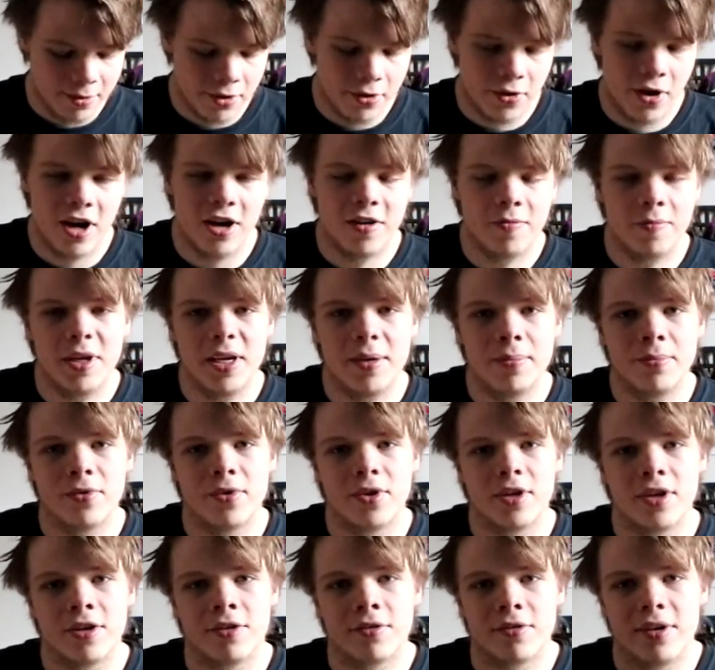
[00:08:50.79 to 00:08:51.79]
A lot of
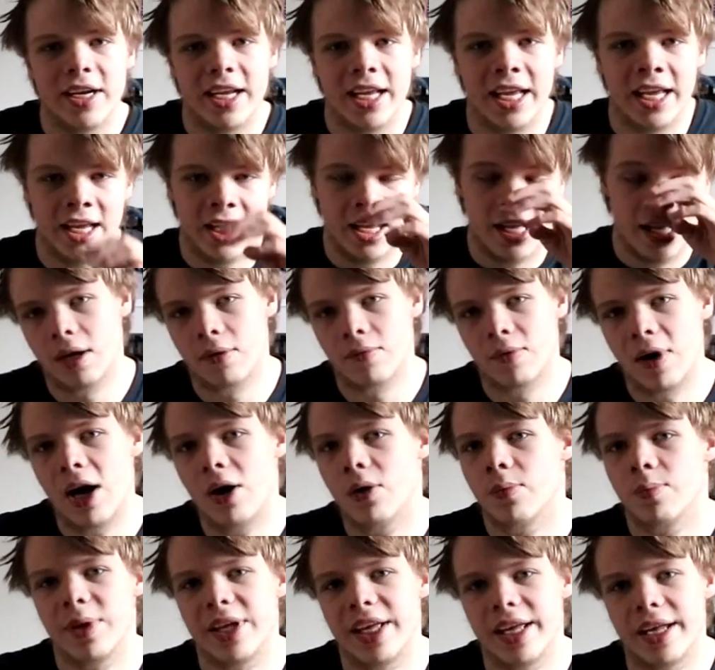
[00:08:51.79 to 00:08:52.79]
people agree
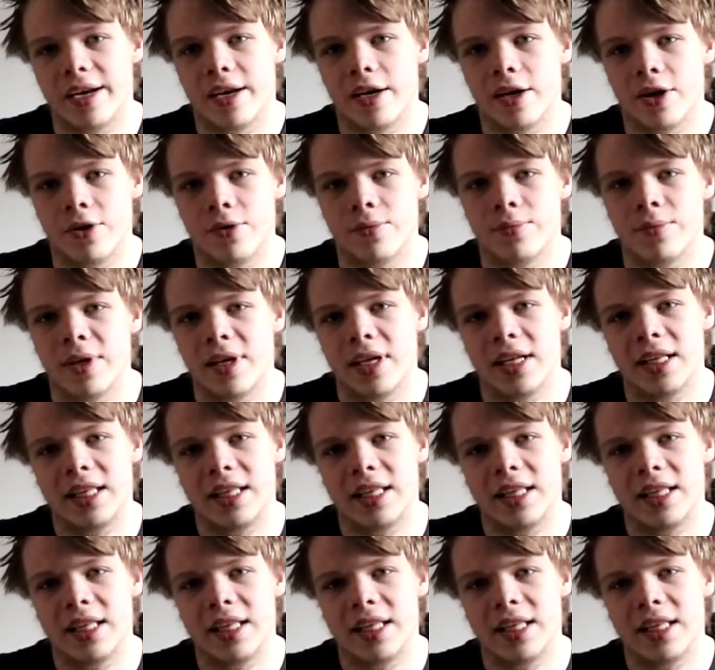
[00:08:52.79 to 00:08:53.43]
around me, you know,